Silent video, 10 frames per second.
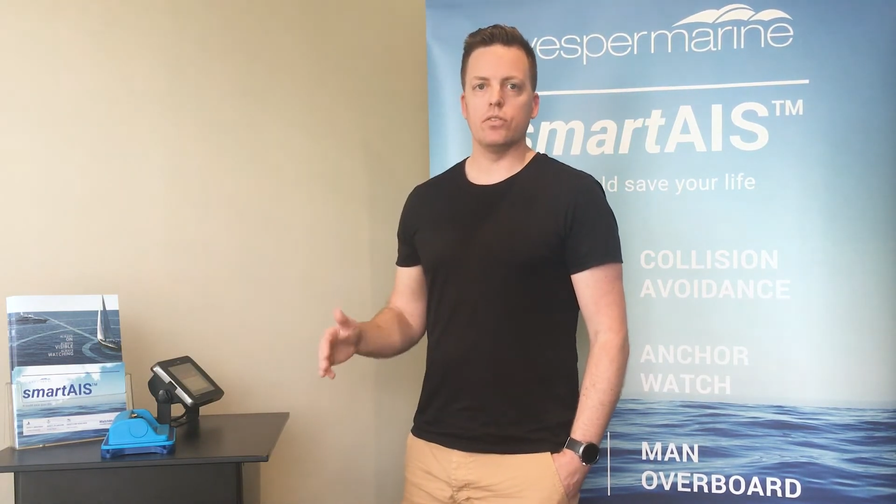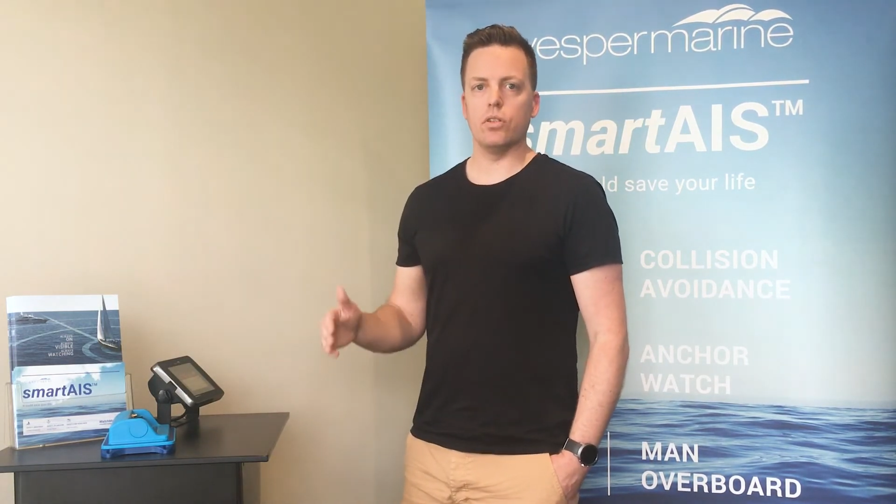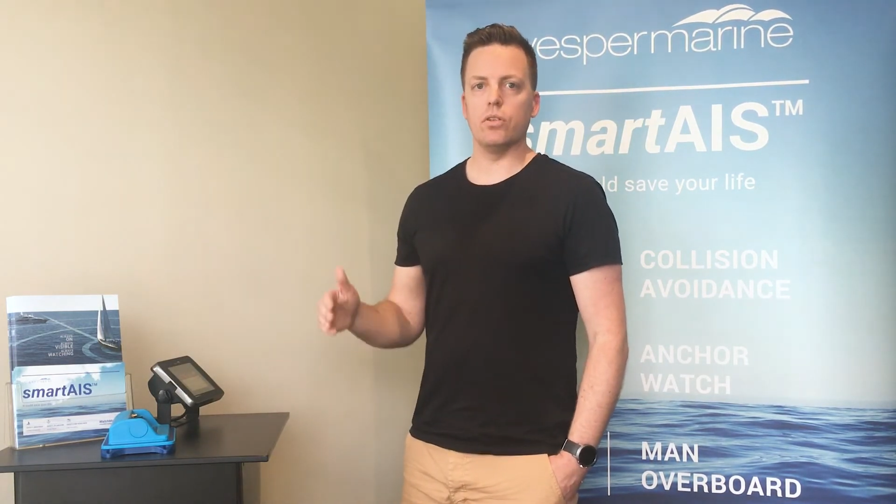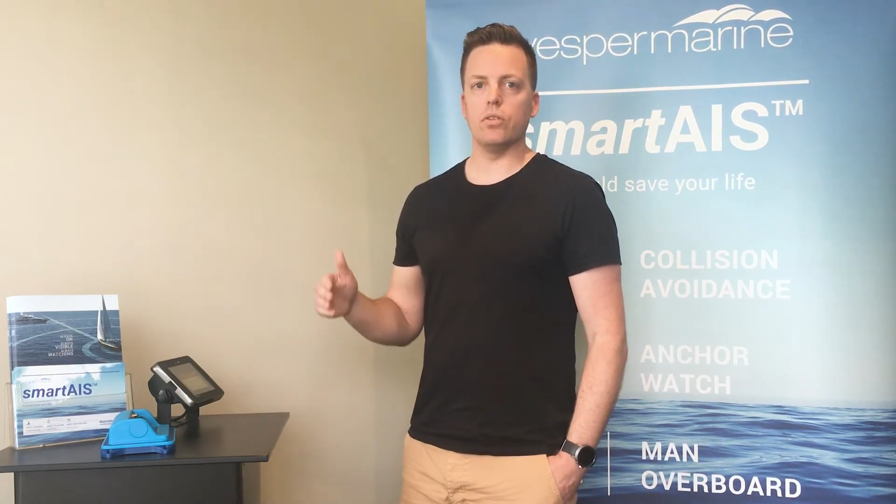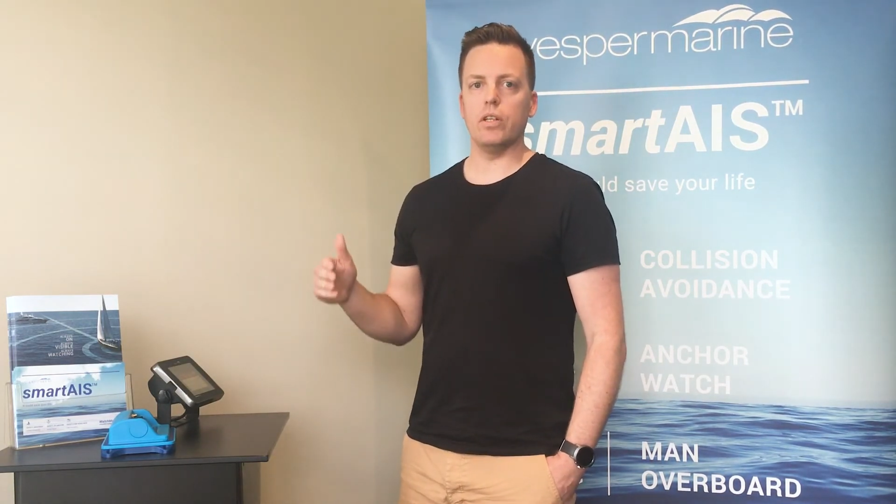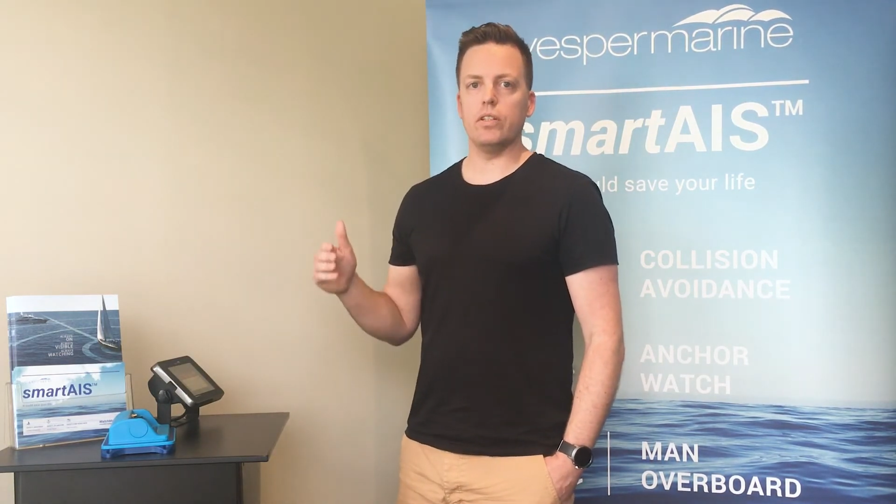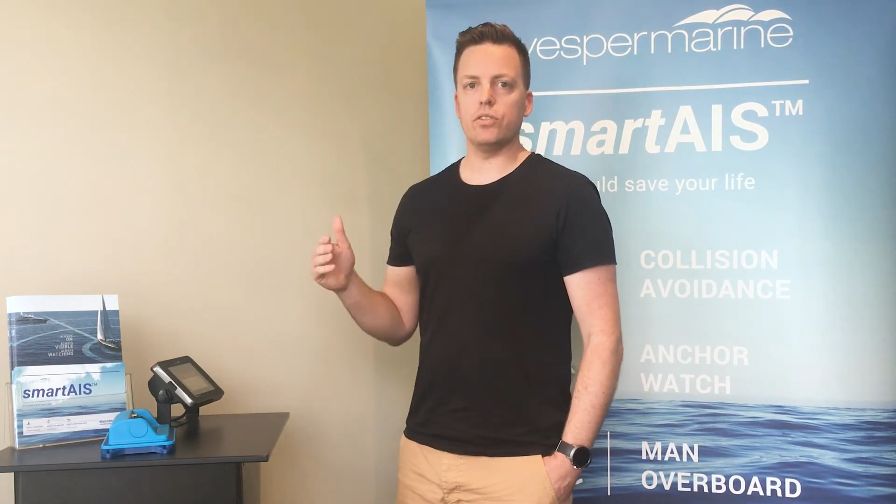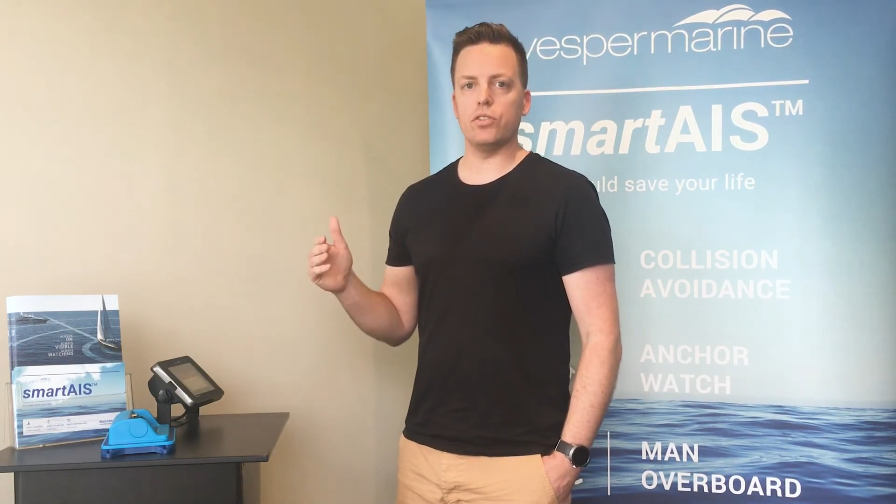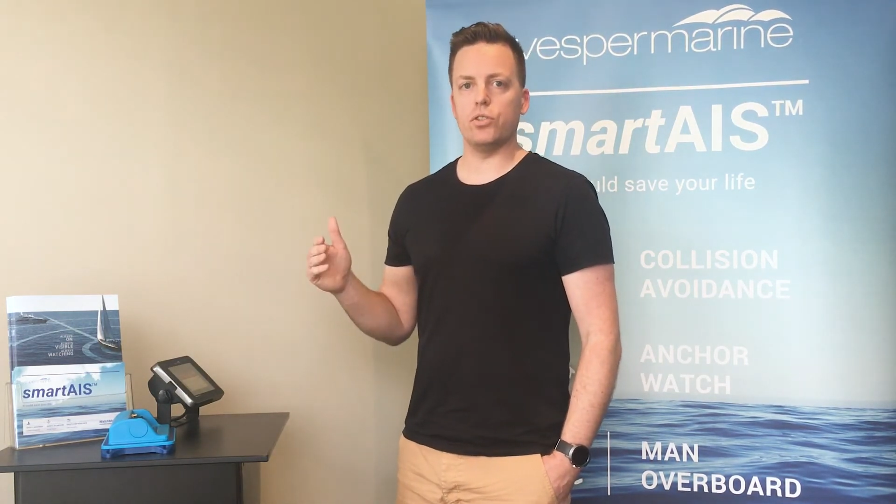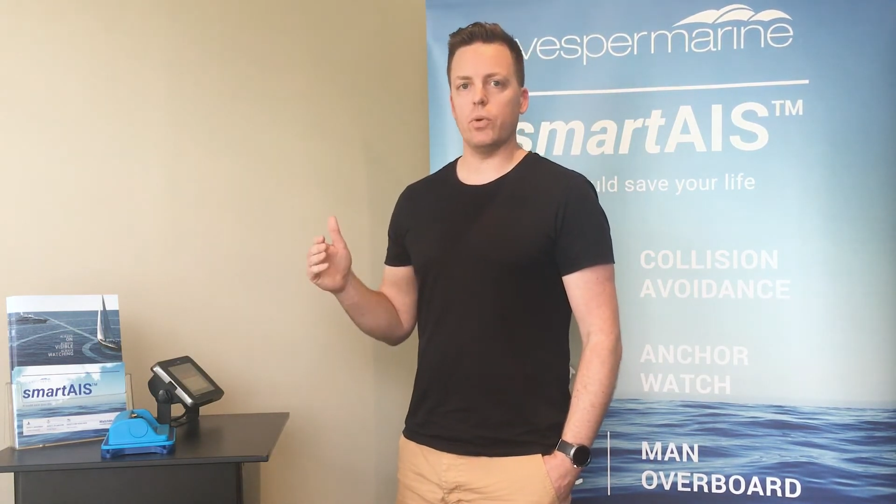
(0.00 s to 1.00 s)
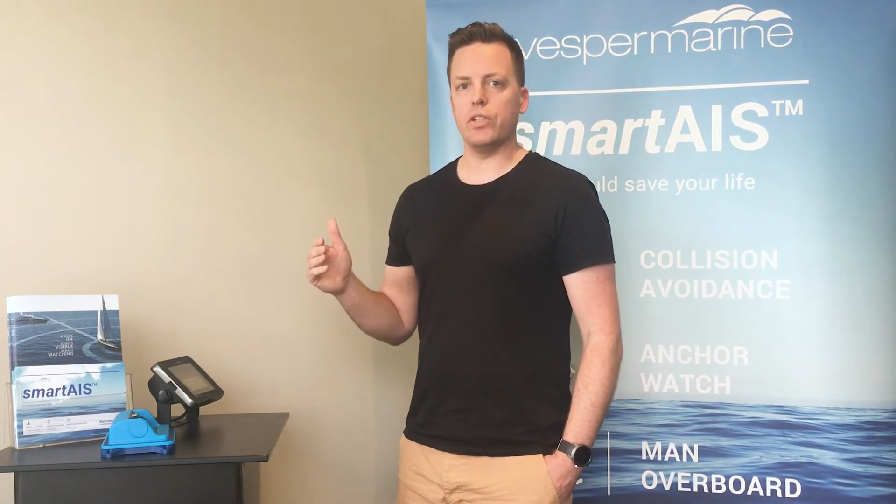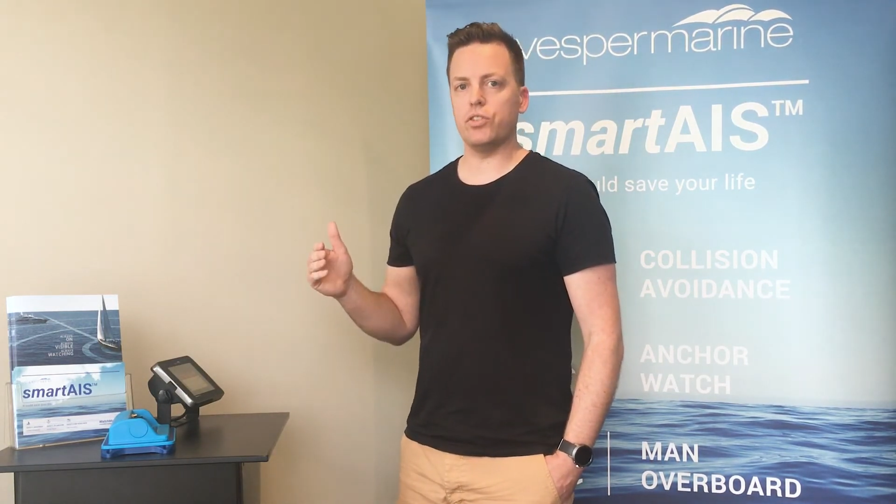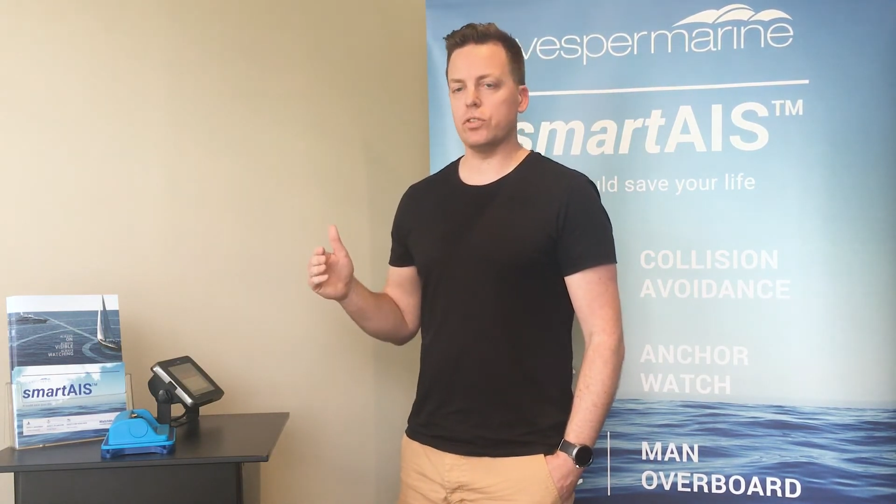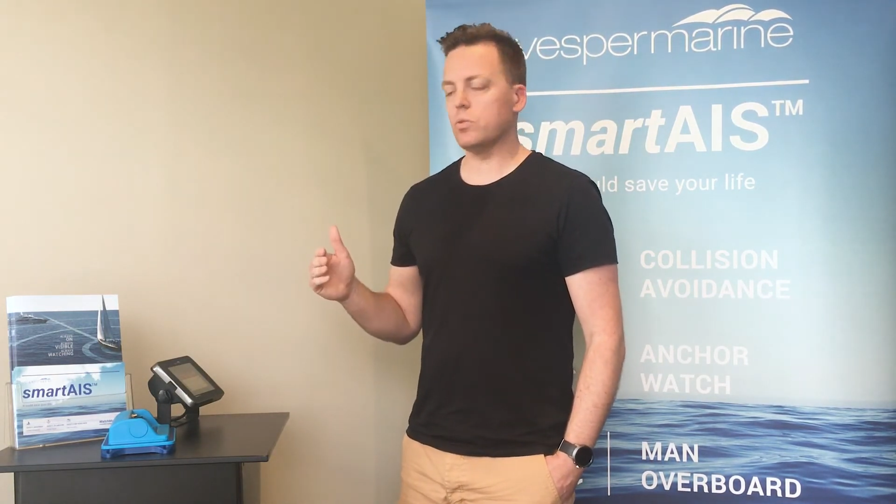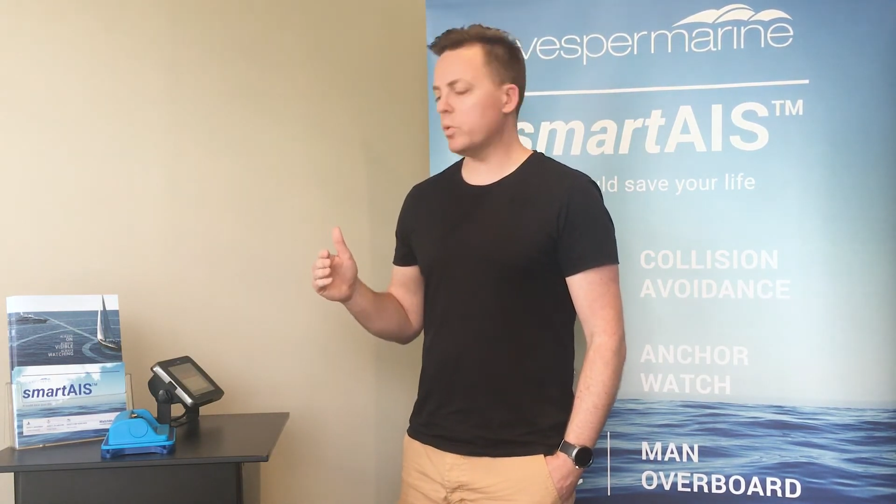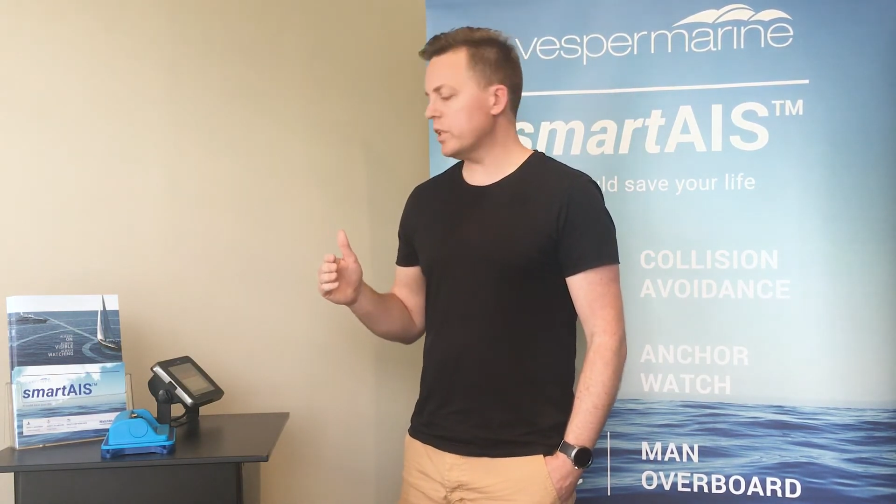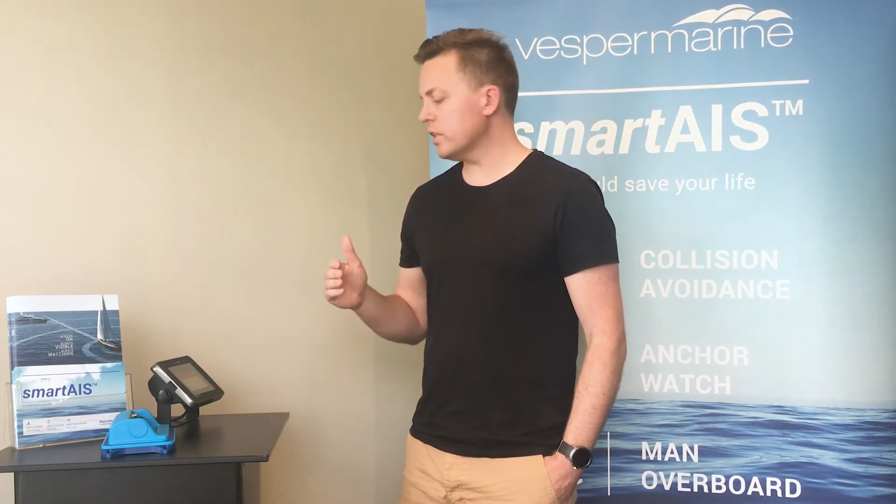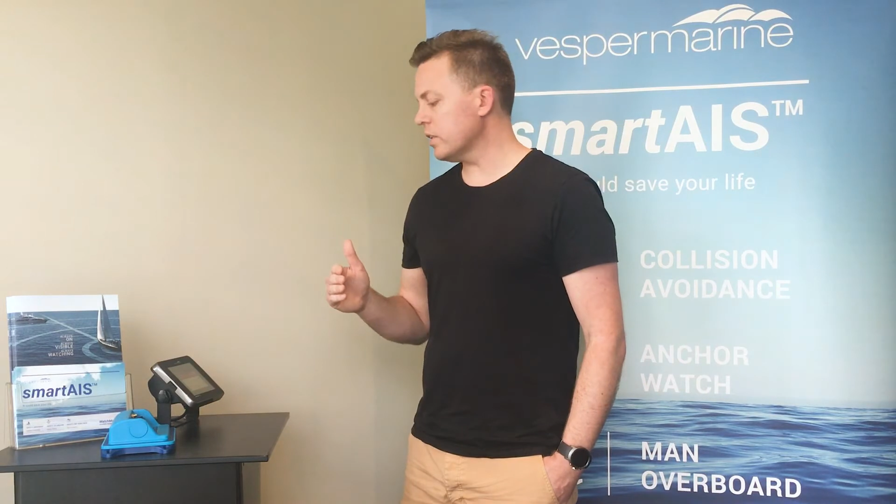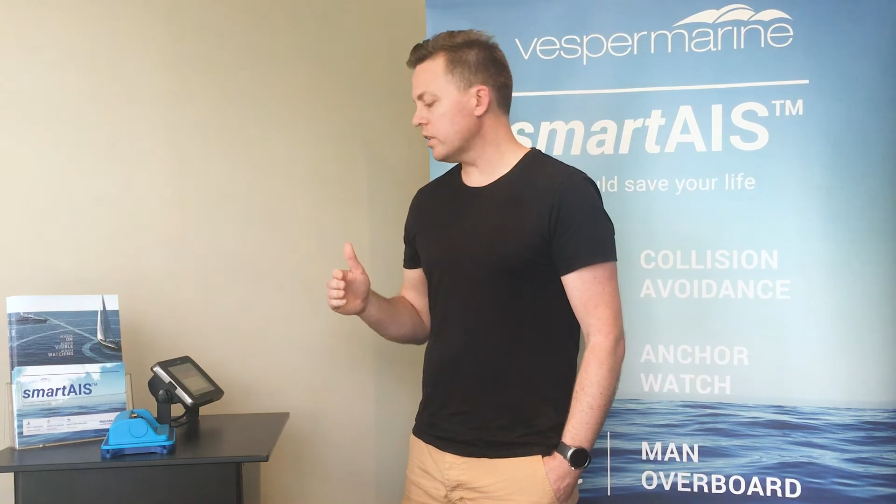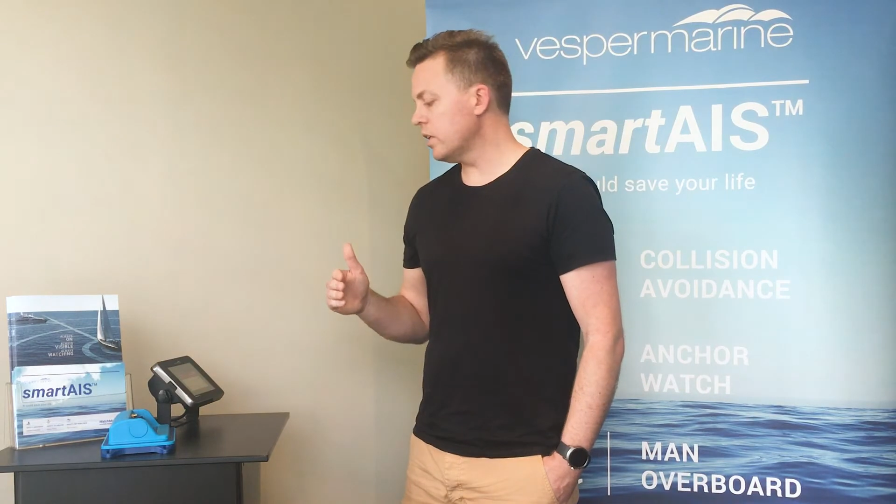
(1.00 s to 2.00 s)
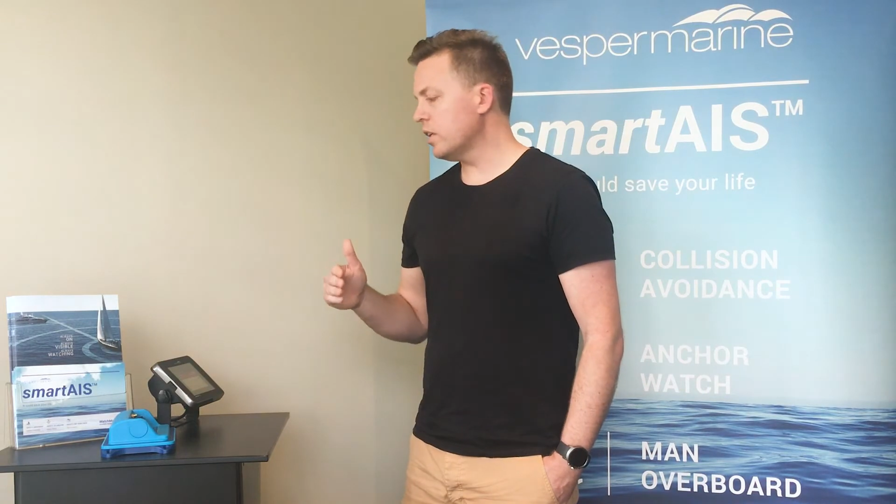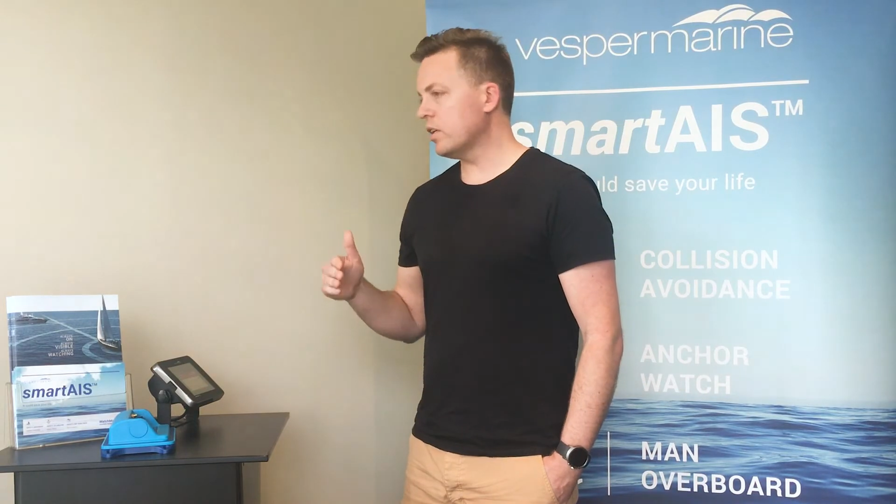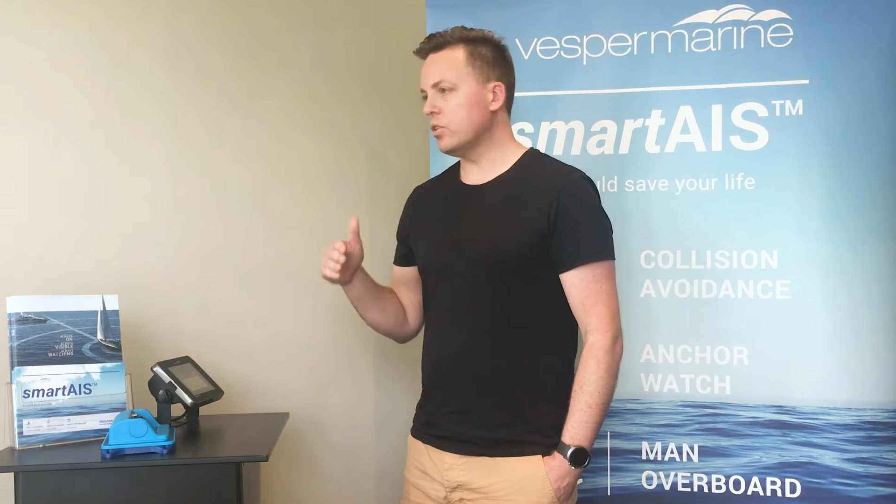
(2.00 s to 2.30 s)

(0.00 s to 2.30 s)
So in a situation where